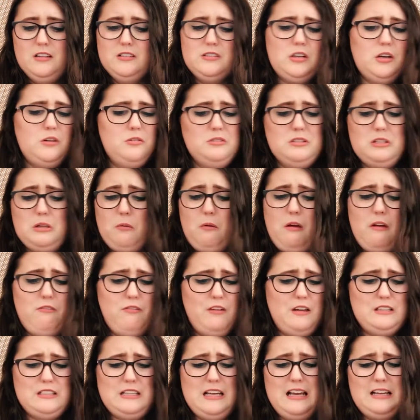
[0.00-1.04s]
"Don't do it,
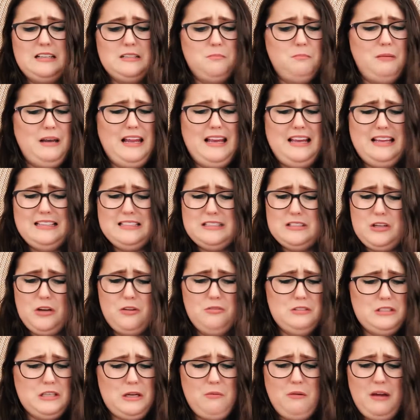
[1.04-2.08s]
Fishlegs, please
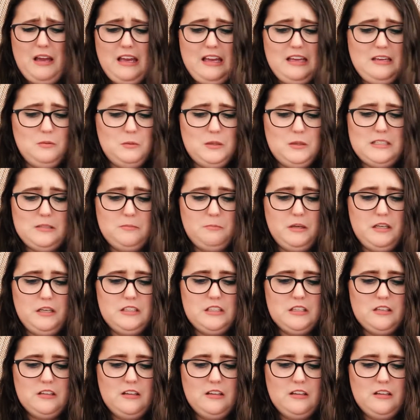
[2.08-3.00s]
don't do it," he whispered.